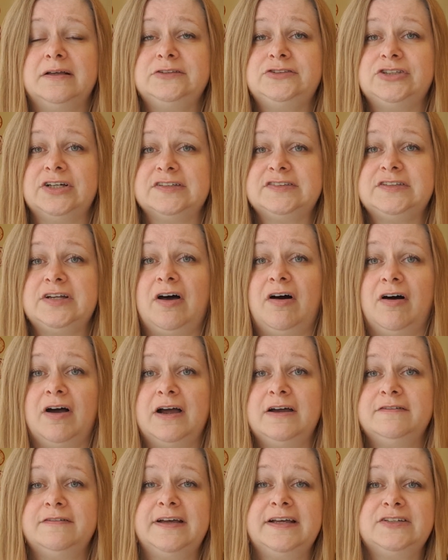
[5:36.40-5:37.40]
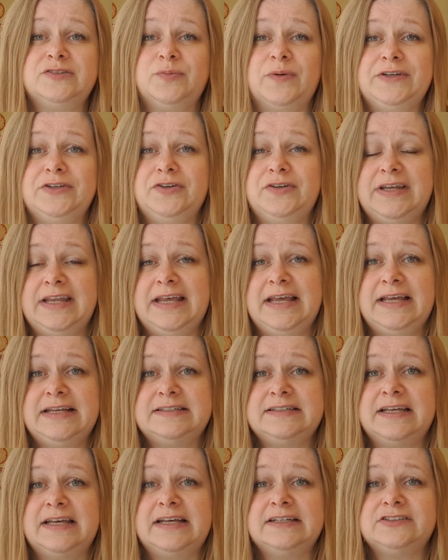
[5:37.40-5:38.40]
just hire it when you
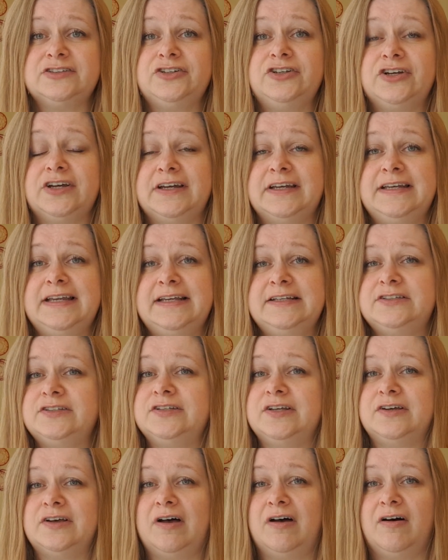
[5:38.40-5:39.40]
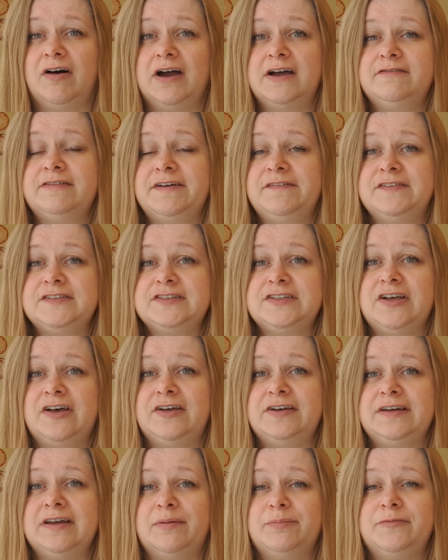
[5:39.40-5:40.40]
need it? Are you going to need to hire it for a
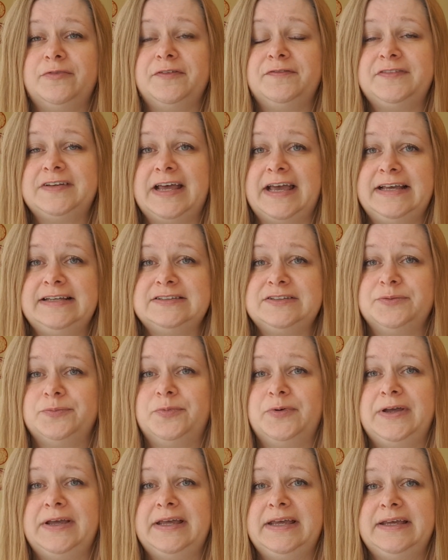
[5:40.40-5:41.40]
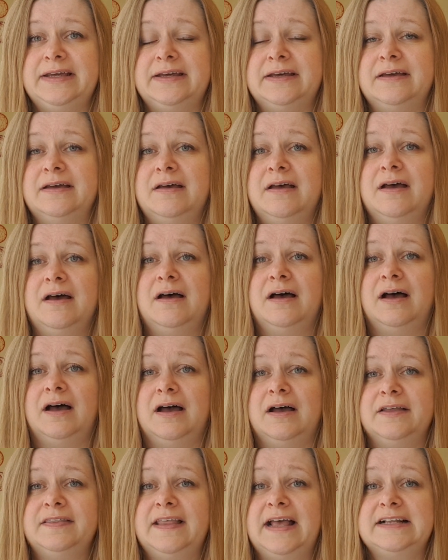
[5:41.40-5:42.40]
certain number of days a week?
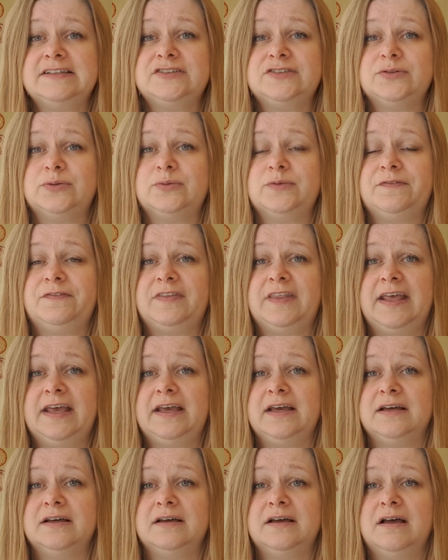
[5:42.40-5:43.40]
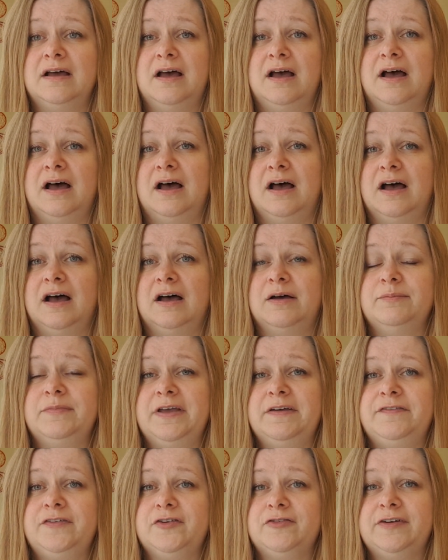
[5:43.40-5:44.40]
That sort of thing.
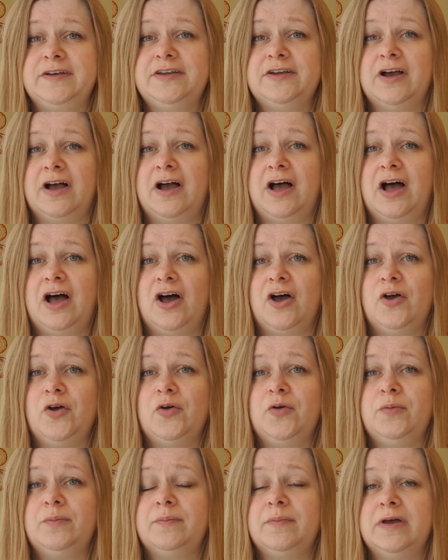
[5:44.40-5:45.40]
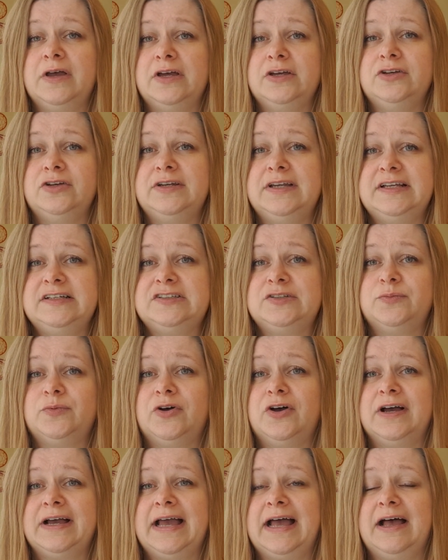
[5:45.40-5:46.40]
If you're in your home, you need to
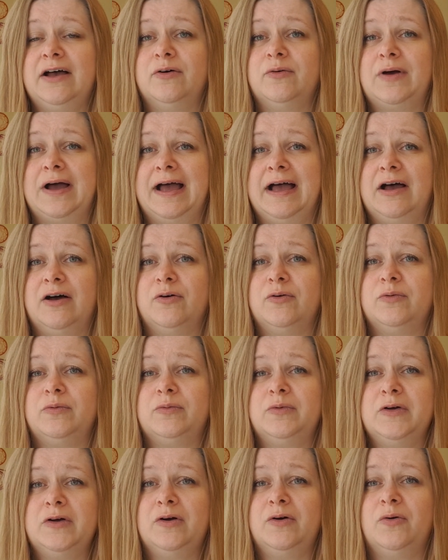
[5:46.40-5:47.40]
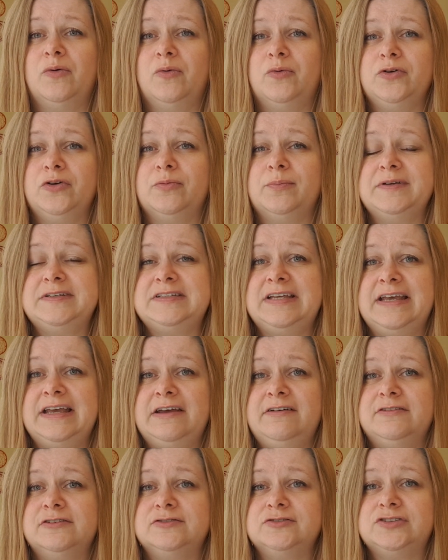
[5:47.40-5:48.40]
work out how all your
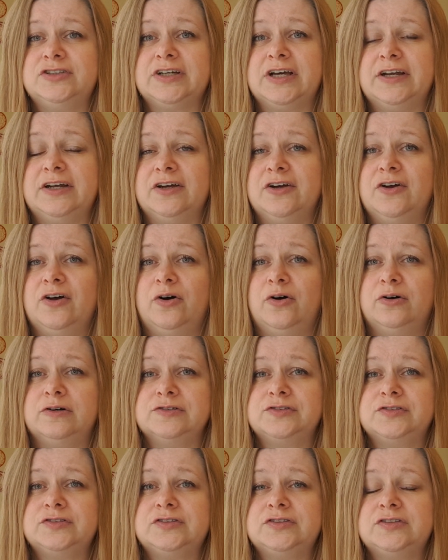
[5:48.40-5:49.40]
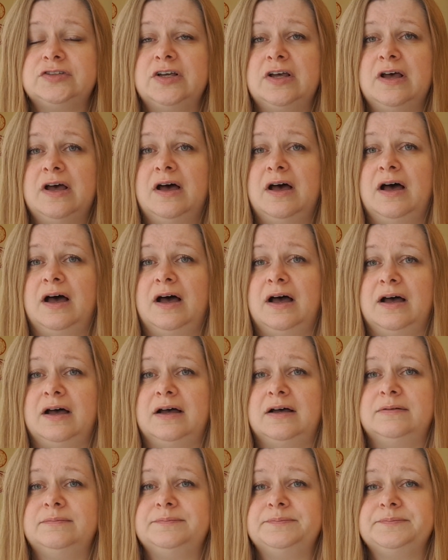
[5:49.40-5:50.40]
materials are going to cost.
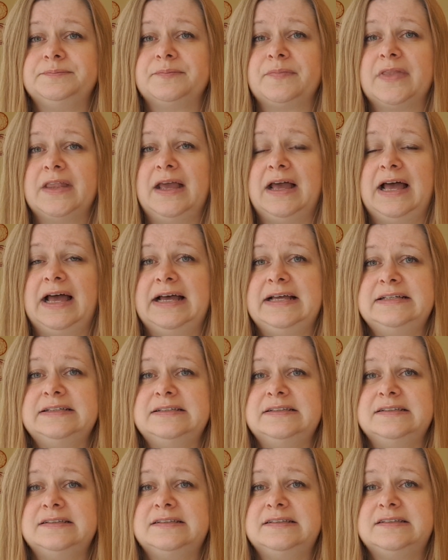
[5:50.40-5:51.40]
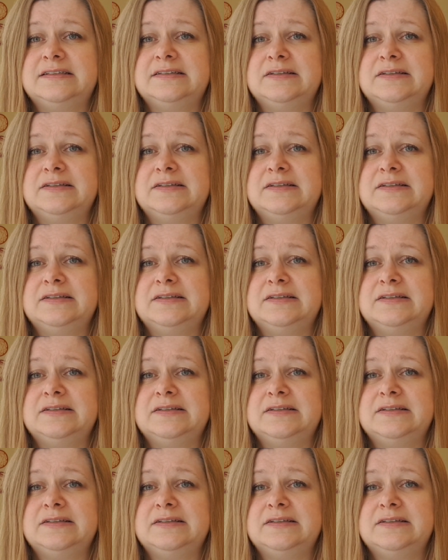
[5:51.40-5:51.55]
And